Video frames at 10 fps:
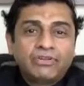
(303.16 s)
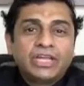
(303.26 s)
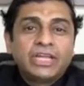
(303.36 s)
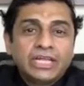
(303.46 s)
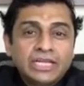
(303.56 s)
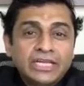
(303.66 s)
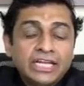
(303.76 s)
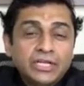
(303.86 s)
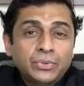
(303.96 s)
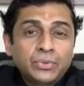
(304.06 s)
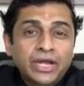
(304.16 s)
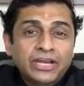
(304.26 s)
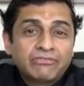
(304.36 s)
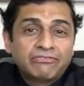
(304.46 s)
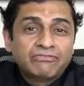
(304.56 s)
We need to
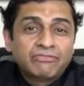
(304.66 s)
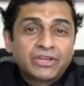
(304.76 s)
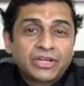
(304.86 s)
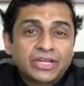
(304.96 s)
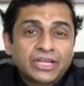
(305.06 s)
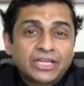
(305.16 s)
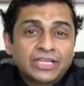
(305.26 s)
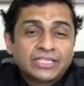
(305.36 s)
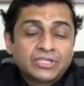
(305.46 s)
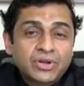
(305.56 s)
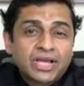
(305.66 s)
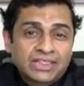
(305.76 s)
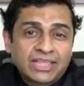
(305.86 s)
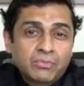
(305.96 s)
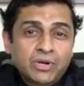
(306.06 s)
kind of
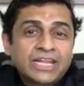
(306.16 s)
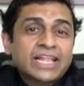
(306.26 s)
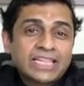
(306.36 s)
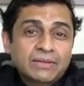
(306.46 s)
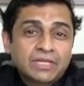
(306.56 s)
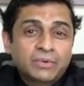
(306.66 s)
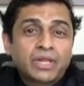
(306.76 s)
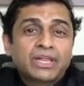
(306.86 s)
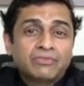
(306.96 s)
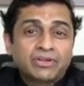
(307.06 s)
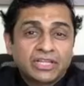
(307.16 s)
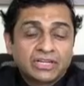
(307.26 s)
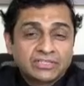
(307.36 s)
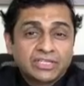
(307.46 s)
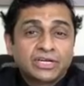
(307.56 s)
instruct them or tell them that whenever there
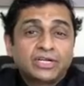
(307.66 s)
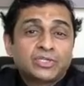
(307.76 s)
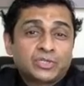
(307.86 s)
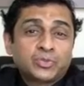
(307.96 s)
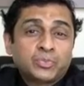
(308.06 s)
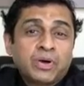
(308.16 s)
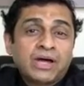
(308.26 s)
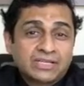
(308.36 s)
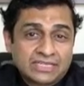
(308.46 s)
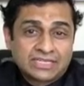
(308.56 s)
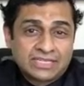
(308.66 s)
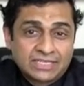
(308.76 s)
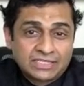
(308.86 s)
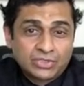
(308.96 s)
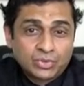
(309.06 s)
is the urge to pass
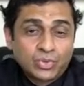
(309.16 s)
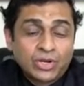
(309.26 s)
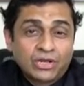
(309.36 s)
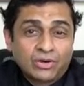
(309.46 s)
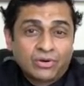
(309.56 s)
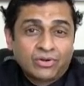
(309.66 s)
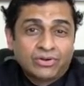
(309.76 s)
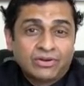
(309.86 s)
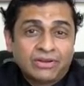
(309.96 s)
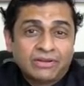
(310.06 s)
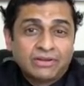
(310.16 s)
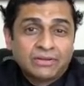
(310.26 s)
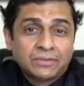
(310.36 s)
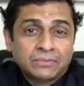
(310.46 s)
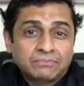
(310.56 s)
stool or
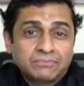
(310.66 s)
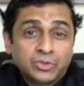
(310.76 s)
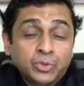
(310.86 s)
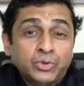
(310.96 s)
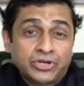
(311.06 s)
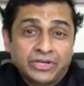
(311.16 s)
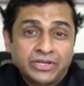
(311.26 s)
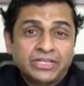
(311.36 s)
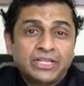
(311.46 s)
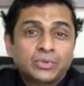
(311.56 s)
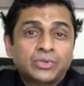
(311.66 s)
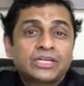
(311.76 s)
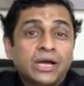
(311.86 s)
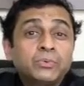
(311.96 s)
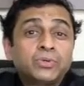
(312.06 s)
urine, they
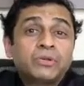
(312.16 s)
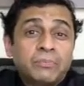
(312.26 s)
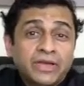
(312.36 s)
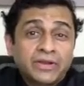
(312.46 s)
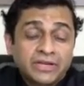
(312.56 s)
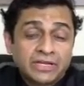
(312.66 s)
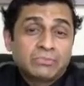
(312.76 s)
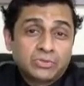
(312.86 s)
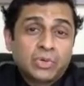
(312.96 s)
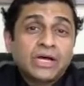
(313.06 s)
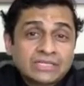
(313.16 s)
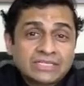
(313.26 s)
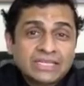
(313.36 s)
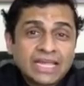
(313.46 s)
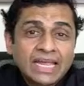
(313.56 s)
could come to the parent, come to
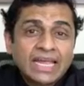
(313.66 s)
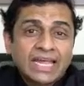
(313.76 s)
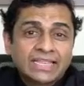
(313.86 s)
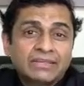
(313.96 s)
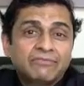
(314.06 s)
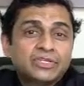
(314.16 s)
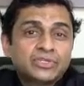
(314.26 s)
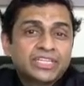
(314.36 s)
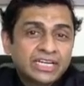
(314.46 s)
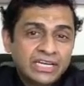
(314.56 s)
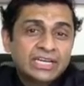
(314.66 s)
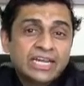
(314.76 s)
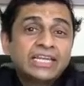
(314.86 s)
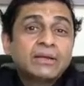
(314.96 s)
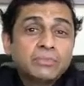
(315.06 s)
us, and then we should gently
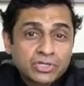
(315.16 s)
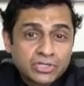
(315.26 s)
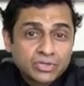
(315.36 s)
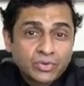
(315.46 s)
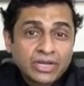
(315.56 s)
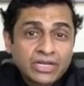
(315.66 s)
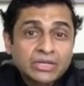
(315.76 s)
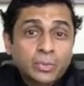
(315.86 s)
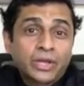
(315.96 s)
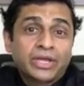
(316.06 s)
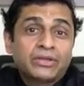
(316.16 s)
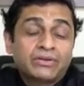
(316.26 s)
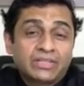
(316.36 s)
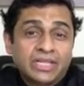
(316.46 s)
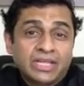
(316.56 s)
lead them into the toilet
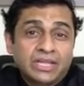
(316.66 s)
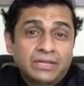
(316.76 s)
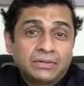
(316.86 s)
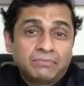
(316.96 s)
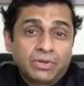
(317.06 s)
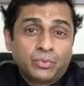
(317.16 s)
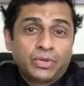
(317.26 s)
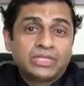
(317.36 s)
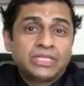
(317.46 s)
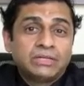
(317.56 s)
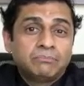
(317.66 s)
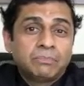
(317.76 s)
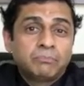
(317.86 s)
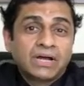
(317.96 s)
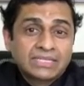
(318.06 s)
where the
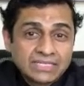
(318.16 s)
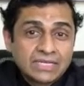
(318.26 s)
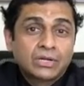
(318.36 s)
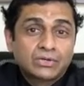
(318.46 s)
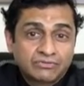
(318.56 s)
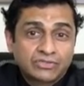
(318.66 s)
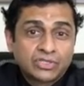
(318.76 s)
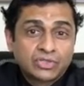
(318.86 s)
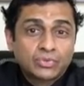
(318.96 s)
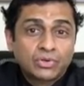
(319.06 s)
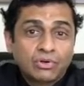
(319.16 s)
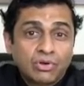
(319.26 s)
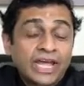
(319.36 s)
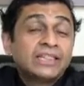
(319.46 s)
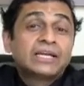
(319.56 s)
passing out of the stool
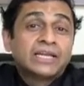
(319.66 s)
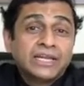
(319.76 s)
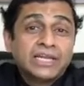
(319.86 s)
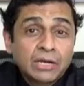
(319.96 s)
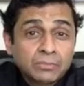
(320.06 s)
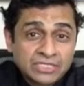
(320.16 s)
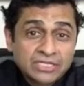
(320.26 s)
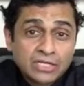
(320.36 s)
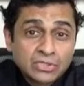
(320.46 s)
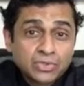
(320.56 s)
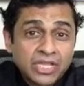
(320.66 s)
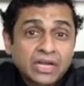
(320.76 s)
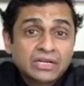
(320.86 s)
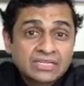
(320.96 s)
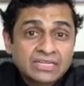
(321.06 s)
and the cleaning up is done, so they
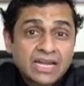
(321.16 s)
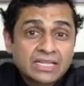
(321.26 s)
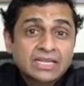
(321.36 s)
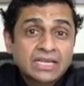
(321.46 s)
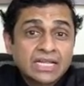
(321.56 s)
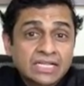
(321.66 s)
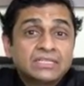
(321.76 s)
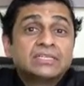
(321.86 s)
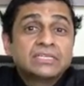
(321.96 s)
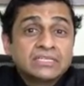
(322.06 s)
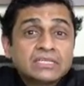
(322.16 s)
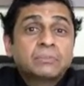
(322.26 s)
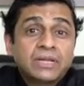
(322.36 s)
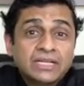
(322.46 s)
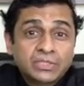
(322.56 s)
understand that this is the
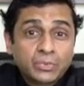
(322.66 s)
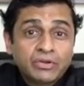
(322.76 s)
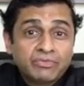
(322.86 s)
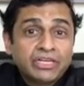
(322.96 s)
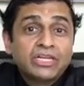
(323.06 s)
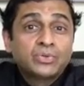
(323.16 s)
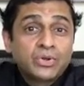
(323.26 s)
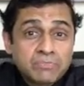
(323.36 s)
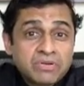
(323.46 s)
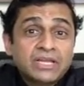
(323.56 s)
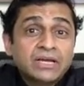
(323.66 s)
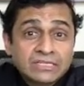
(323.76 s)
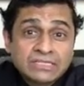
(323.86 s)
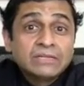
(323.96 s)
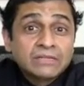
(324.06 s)
place where we need to empty
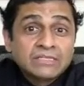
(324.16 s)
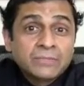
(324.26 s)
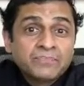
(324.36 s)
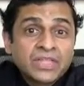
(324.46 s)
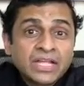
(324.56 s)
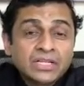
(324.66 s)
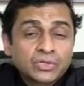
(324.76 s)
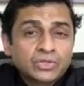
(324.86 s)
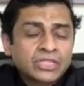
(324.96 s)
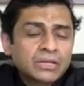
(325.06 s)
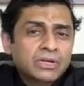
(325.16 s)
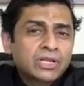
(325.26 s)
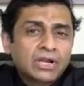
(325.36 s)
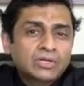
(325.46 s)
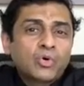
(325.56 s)
ourselves. So they may
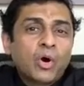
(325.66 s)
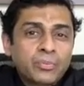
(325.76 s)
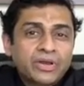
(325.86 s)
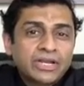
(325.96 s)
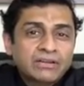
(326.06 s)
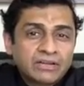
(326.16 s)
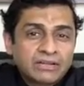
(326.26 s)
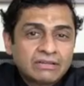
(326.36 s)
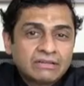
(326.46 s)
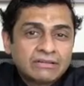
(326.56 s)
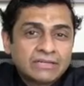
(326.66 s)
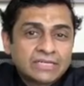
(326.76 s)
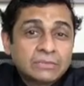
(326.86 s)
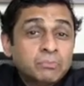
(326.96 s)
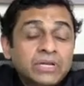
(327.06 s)
not cooperate
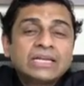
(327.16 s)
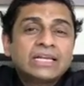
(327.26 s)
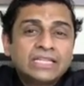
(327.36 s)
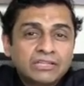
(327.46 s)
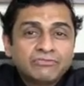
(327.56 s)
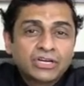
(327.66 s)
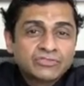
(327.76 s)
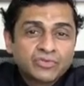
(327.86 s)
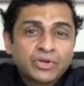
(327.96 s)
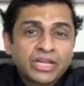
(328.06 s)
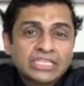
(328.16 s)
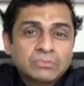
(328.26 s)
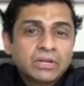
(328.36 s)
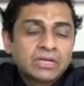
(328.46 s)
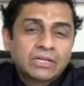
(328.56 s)
completely in the first few
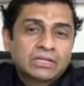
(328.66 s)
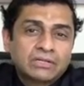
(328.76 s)
days, but